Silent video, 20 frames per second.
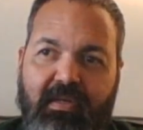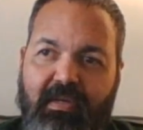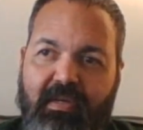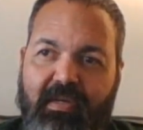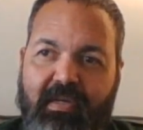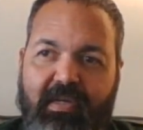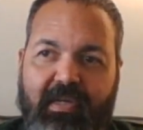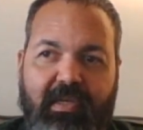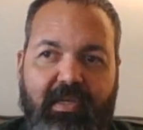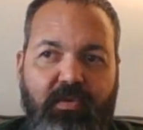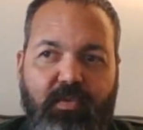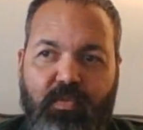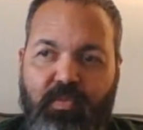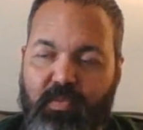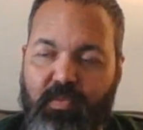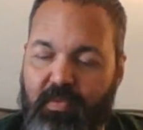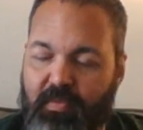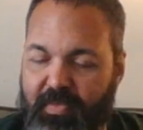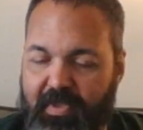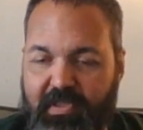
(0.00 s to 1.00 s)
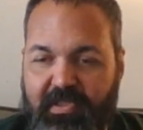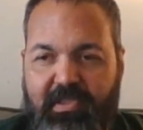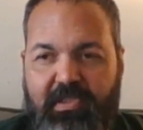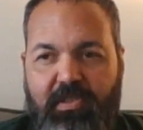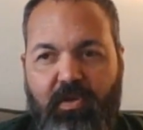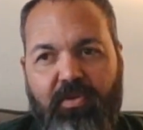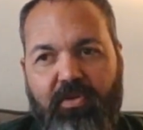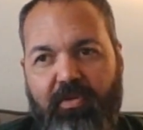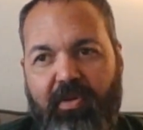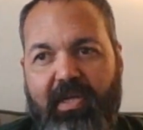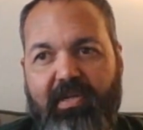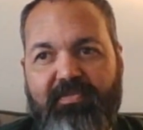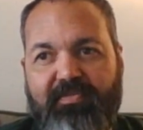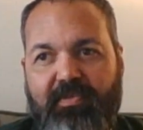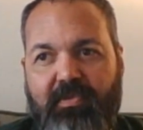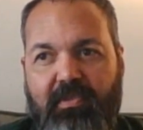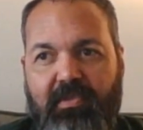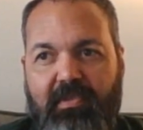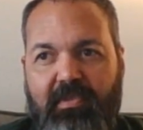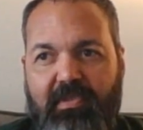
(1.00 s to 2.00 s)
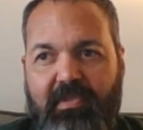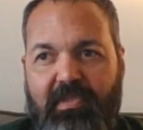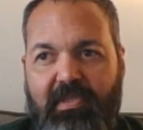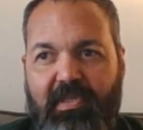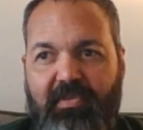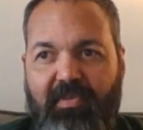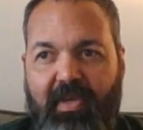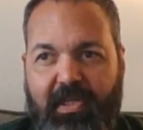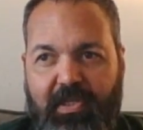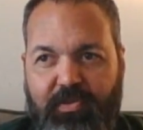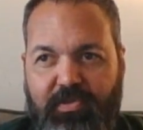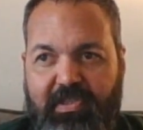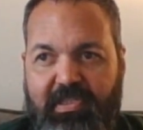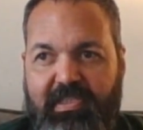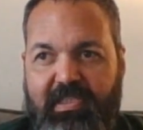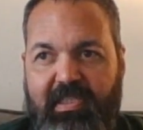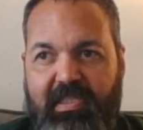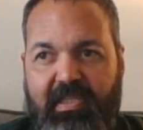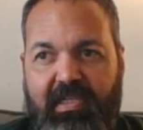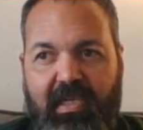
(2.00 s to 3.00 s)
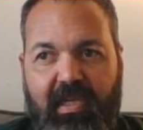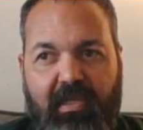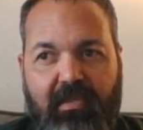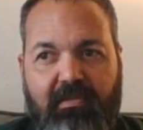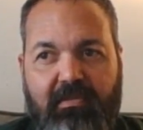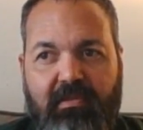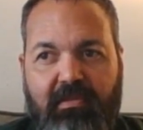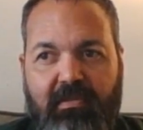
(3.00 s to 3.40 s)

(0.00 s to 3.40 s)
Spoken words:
I would be so grateful if I could see again.